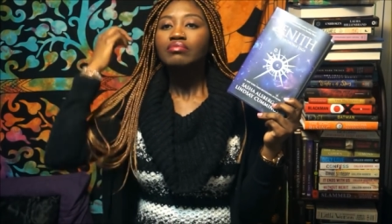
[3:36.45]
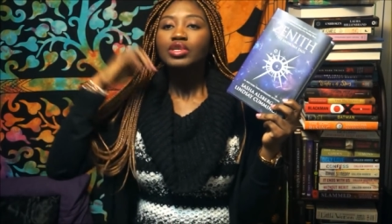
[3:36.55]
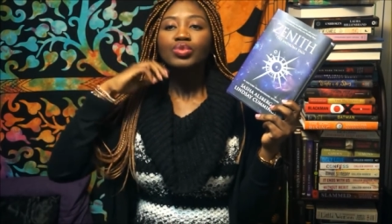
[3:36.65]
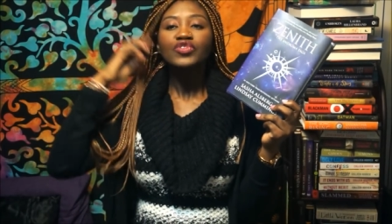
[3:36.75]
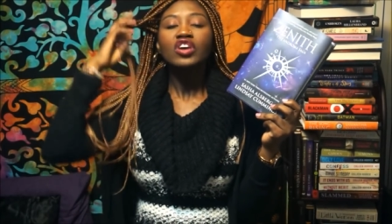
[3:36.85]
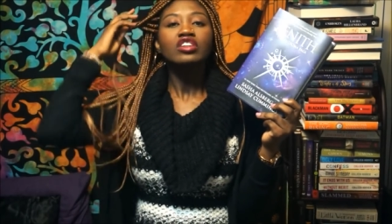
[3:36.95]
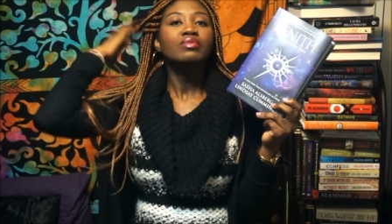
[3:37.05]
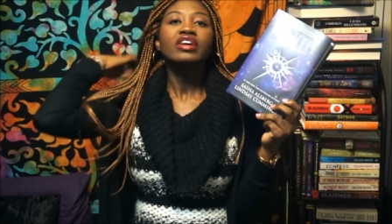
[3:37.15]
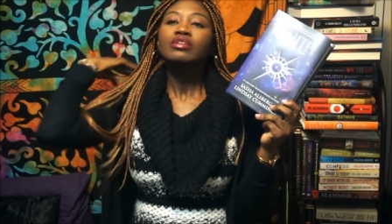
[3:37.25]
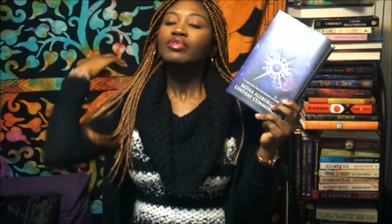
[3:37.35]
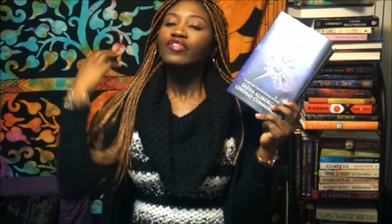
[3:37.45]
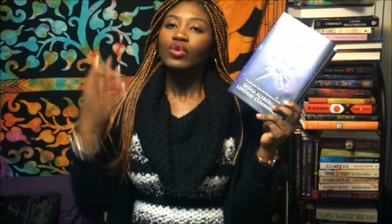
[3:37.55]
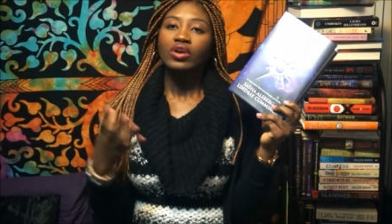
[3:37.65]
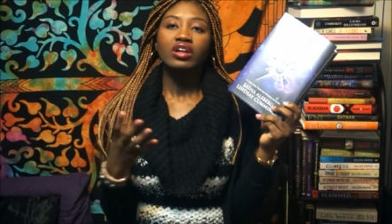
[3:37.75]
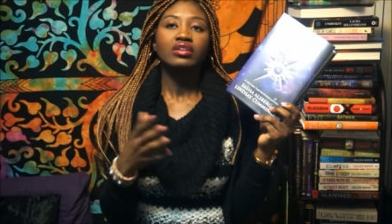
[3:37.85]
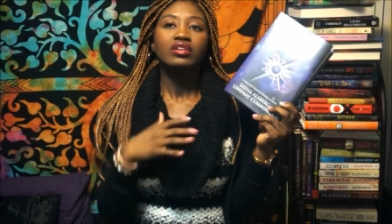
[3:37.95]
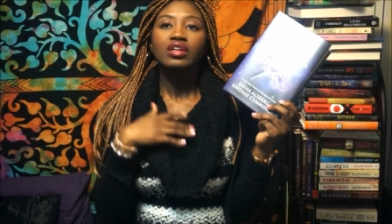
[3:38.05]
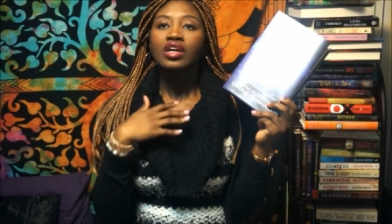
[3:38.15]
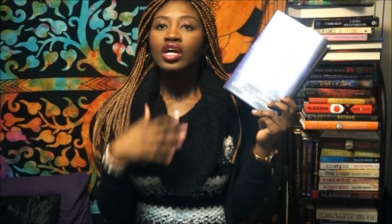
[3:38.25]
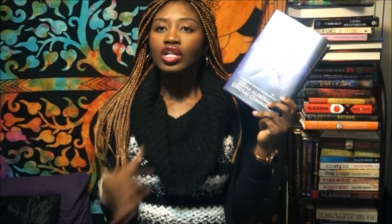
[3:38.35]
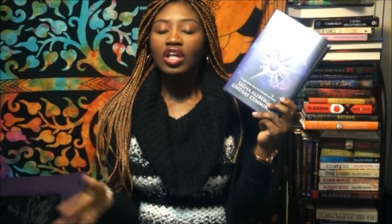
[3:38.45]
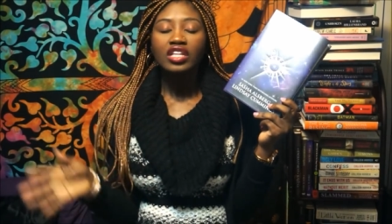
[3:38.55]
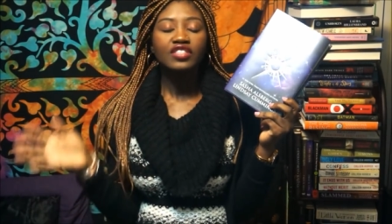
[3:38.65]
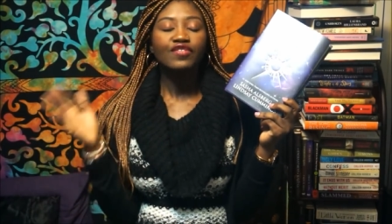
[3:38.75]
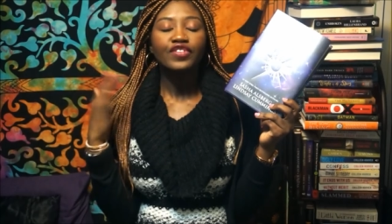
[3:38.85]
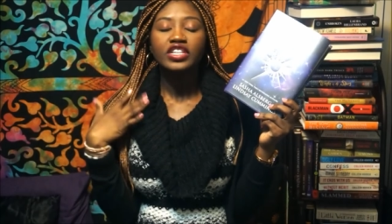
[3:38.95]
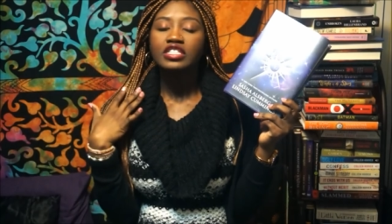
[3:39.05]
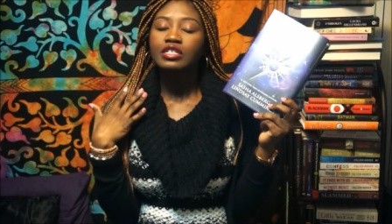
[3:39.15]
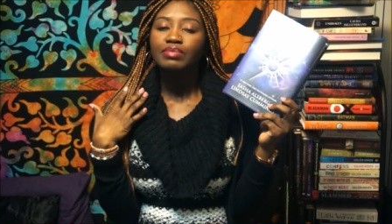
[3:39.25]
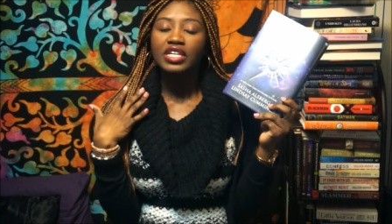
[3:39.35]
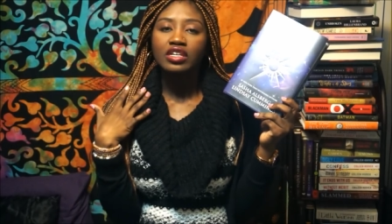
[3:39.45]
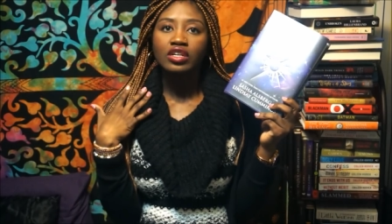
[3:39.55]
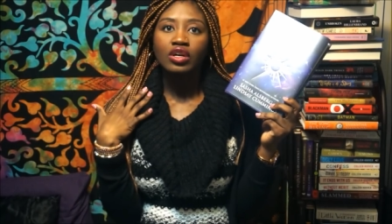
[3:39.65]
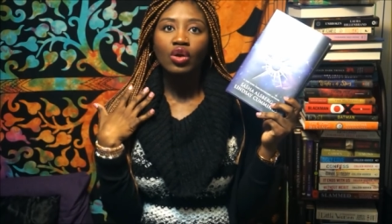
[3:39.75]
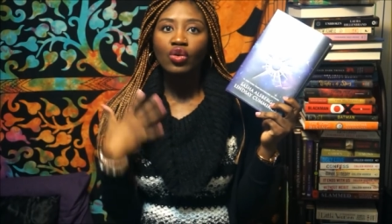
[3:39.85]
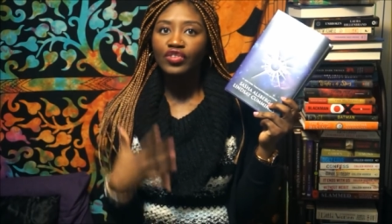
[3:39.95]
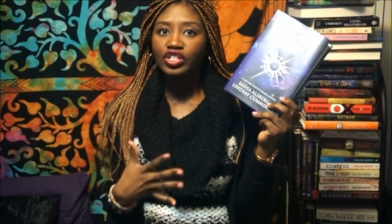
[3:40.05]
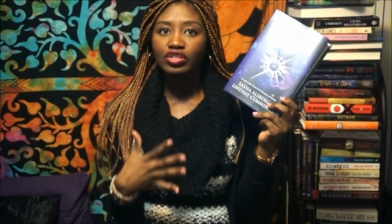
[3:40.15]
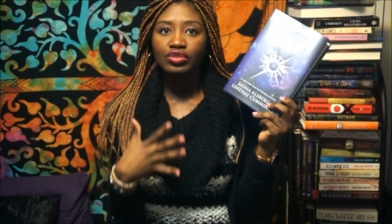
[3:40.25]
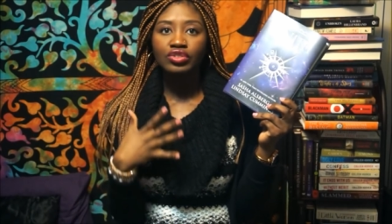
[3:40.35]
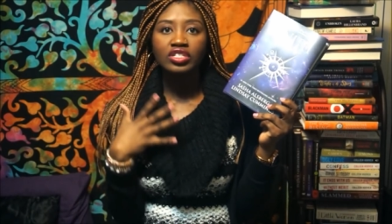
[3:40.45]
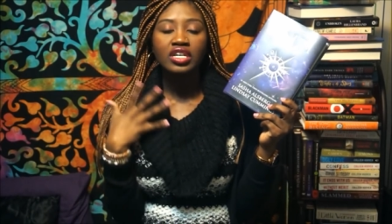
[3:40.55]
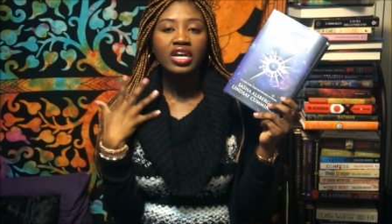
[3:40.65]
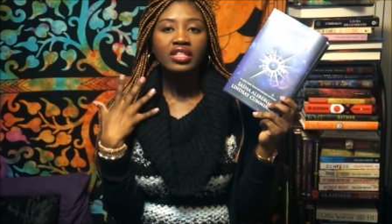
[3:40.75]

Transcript: People have talked about it before lots of phrases being overused,